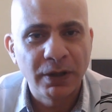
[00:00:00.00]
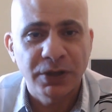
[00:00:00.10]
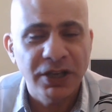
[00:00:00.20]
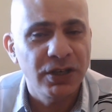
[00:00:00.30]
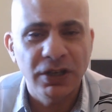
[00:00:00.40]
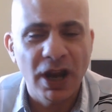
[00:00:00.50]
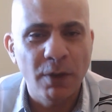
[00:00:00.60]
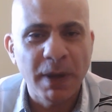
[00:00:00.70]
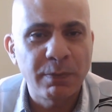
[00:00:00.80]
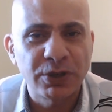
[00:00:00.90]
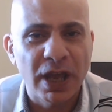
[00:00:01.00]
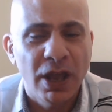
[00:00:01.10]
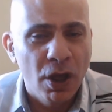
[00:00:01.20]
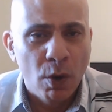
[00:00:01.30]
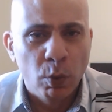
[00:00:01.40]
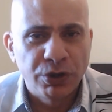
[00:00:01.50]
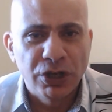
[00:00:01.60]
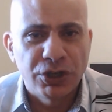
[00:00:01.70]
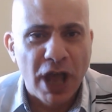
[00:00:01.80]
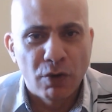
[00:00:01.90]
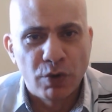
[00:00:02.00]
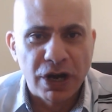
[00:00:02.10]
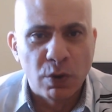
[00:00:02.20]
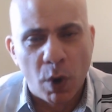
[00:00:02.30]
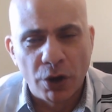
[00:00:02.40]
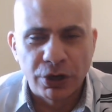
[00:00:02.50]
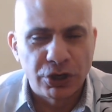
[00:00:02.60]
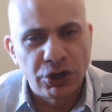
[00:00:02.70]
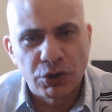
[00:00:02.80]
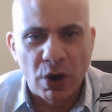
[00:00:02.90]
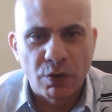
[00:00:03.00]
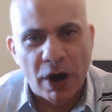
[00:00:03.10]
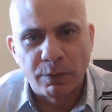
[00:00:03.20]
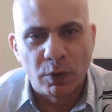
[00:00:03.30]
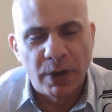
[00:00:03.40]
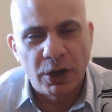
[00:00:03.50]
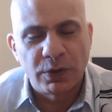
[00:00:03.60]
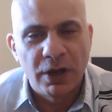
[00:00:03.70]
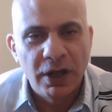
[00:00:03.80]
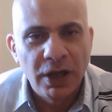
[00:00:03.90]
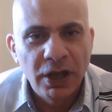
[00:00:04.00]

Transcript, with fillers: Does you know people say, well, does Zack really want this? He's doing Rebel Moon.